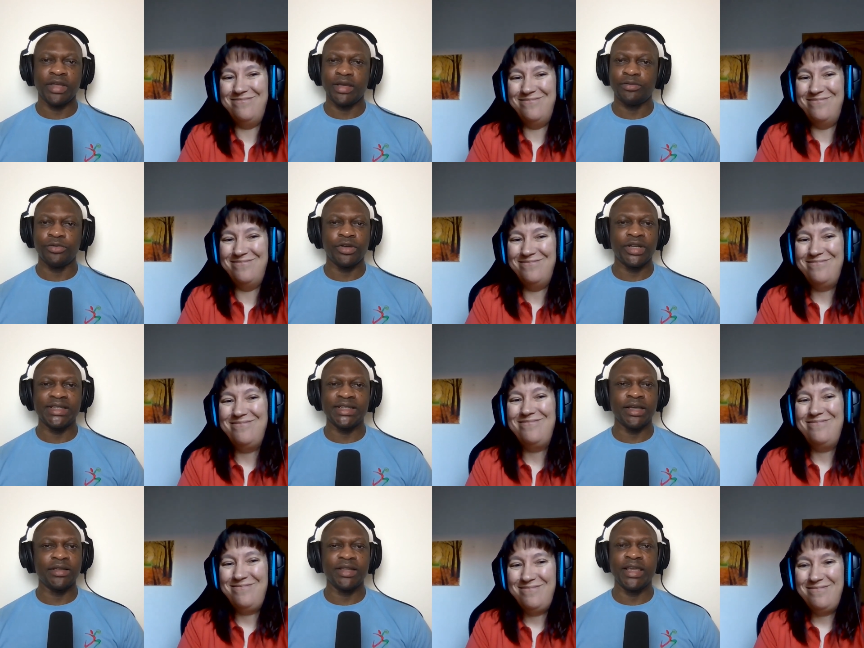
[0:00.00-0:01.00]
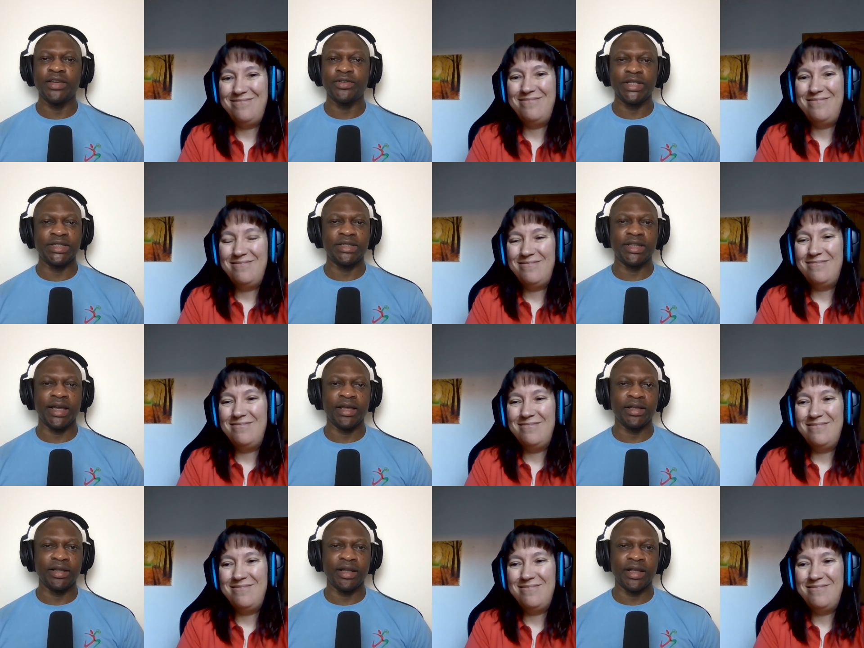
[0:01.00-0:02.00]
Speaker 1: yeah. We're gonna see an increase in
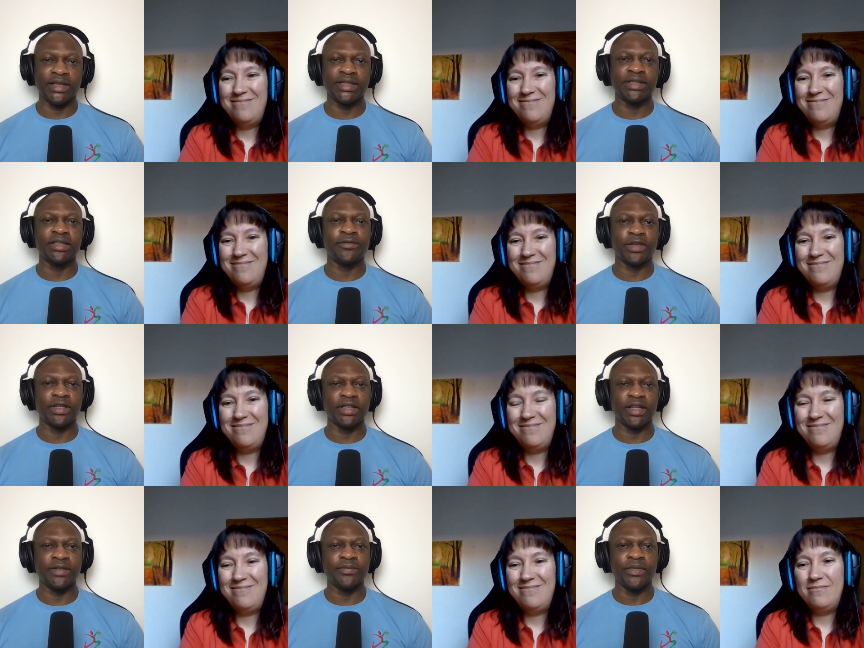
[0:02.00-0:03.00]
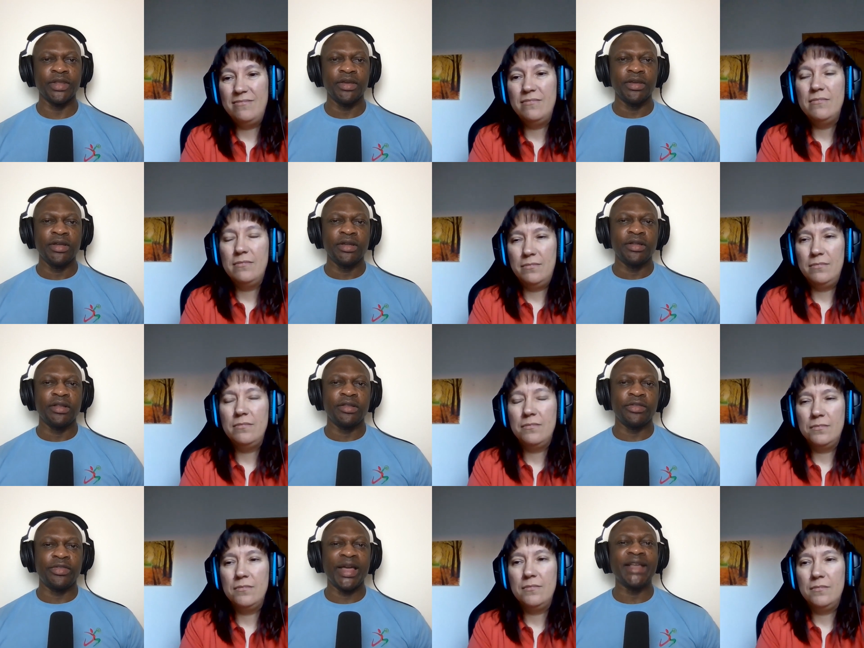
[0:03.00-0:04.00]
that uh, significantly.
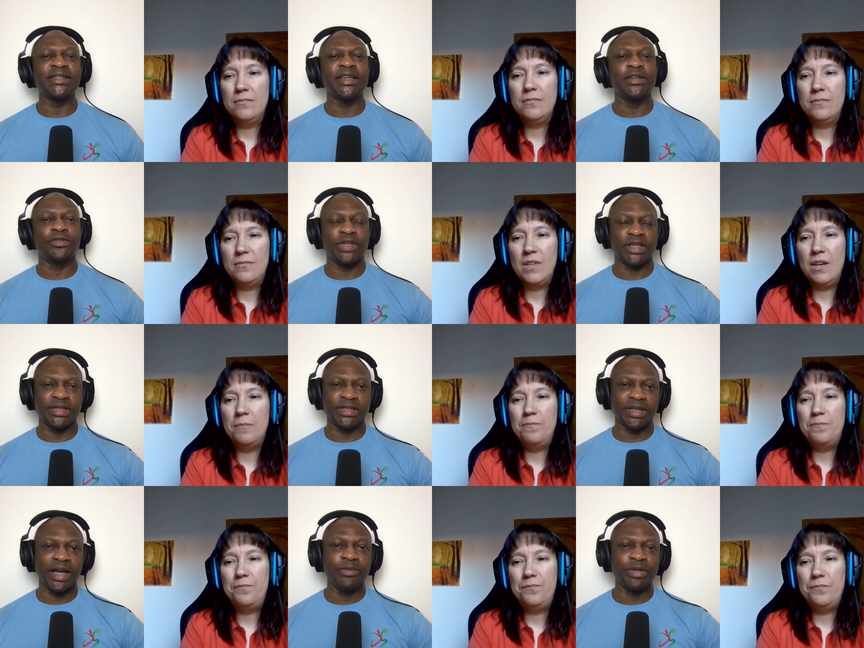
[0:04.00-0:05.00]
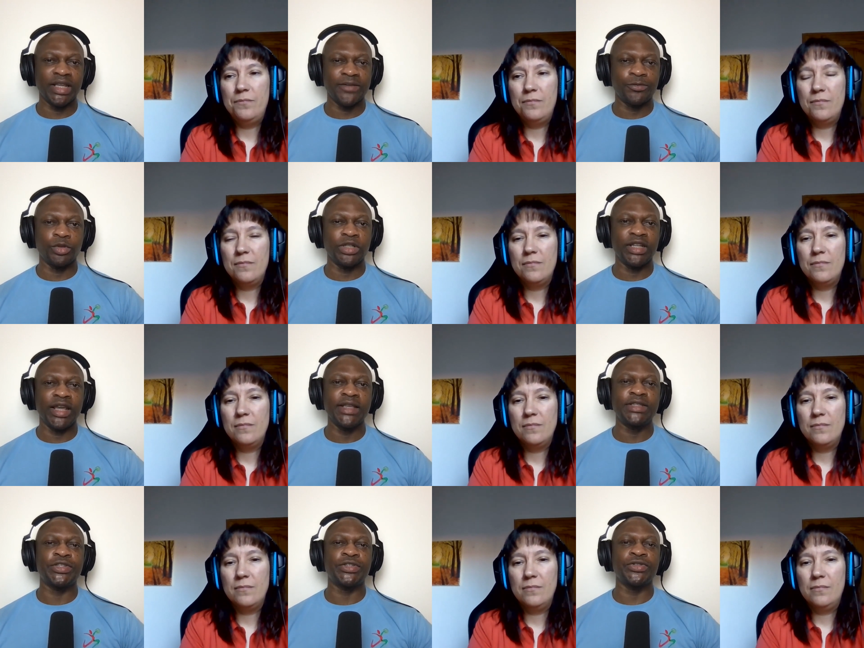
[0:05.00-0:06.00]
That increase, I believe, will
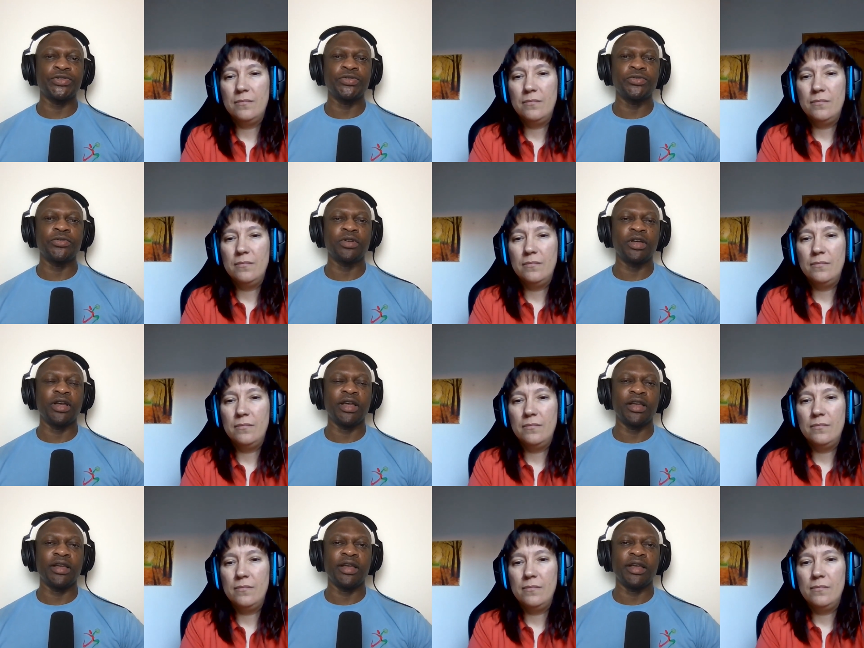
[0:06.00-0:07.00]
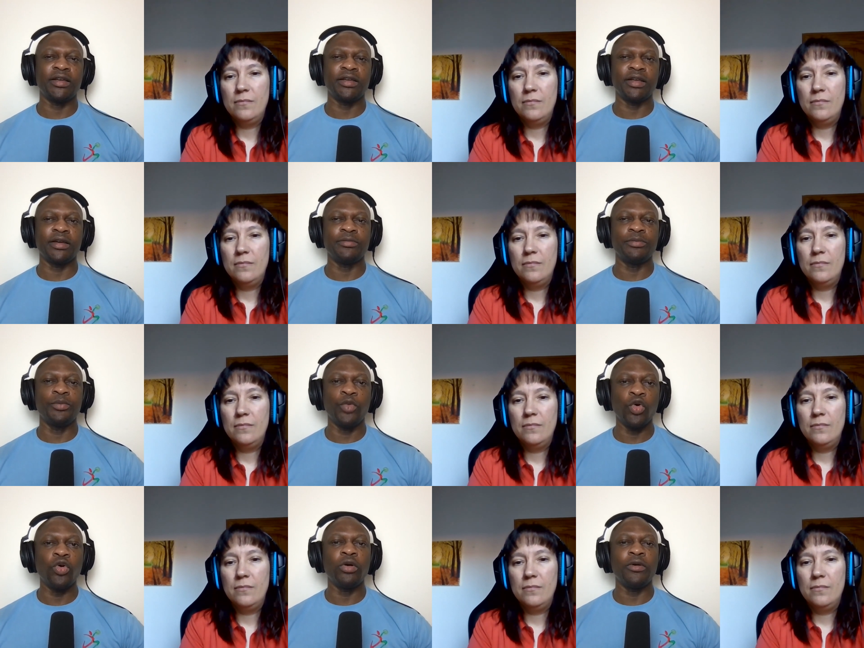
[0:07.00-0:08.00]
lead to
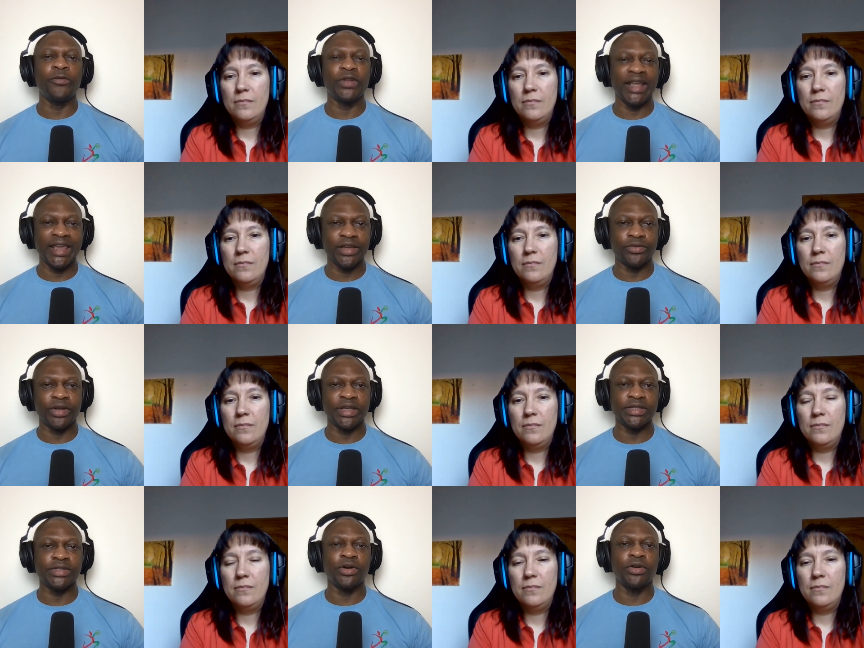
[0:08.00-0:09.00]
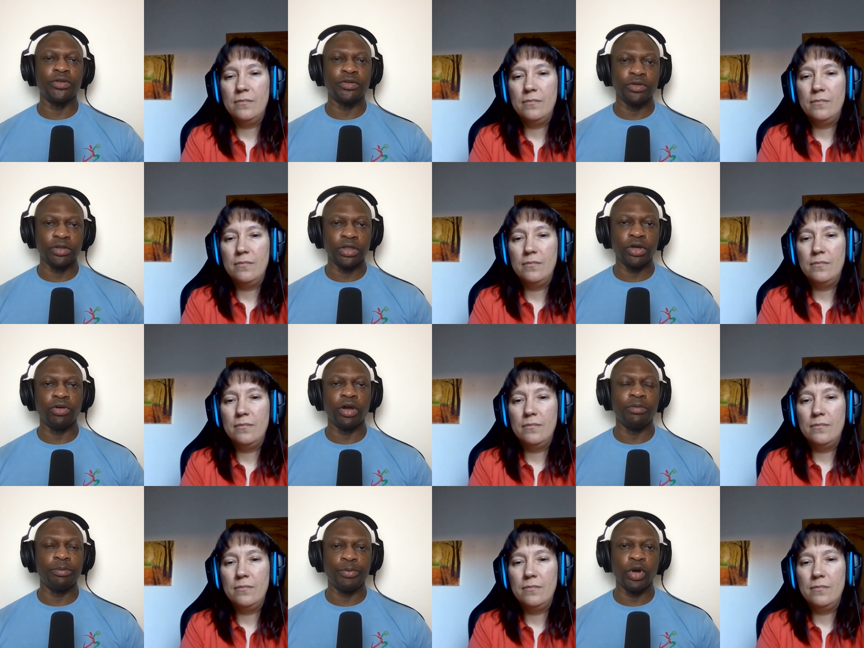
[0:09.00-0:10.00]
more of an increase on low
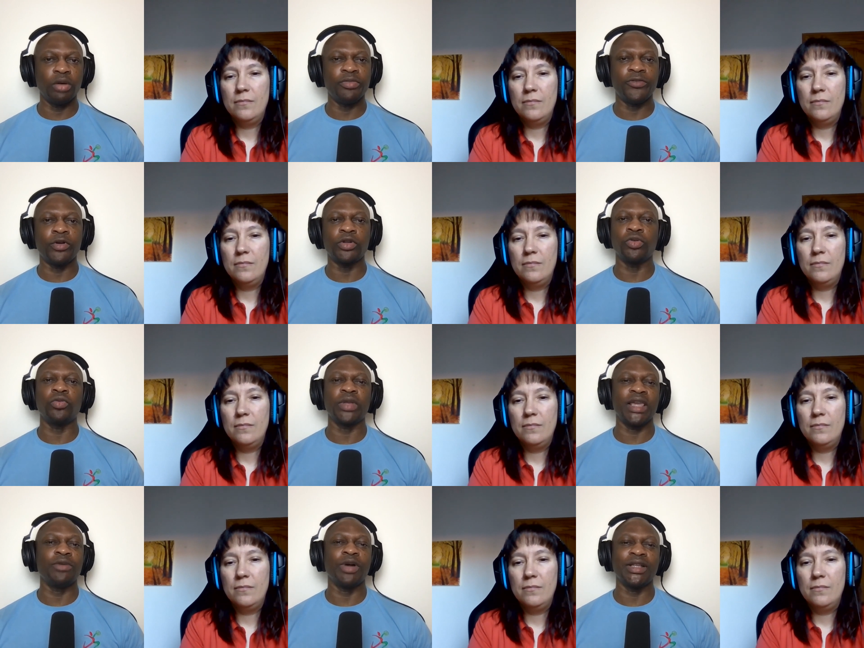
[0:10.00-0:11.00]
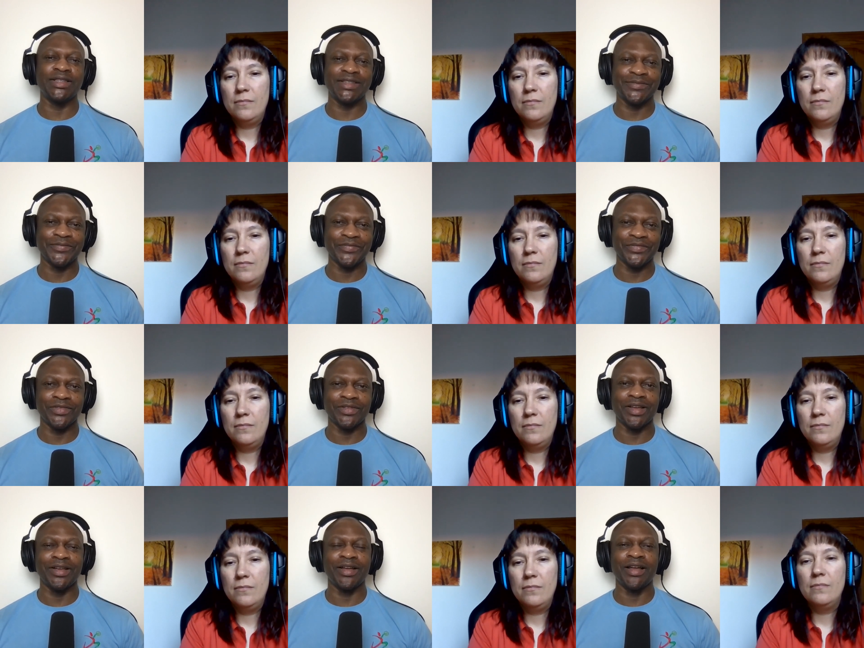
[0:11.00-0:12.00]
um, bottom funnel keywords.
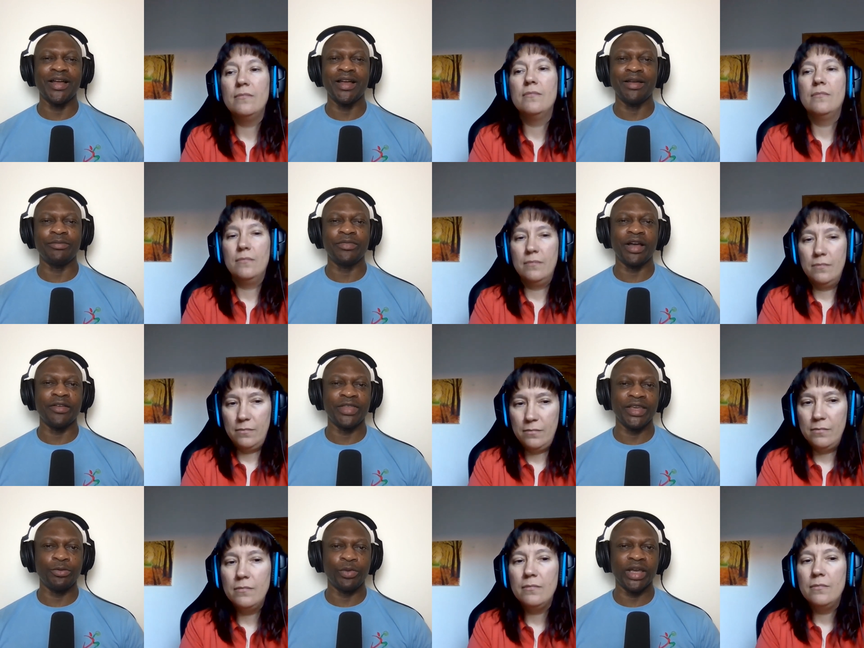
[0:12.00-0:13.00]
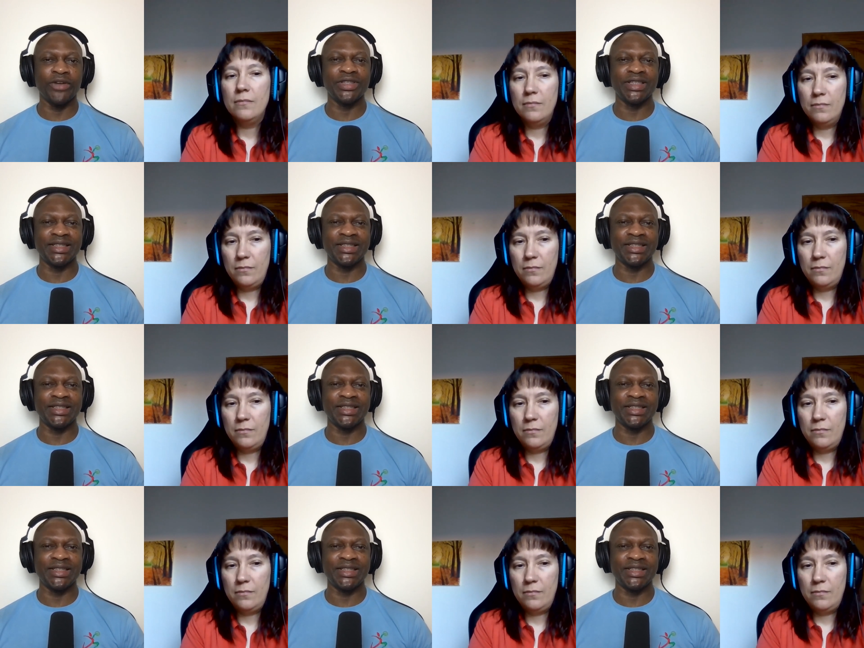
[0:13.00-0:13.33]
Um, I think we're going to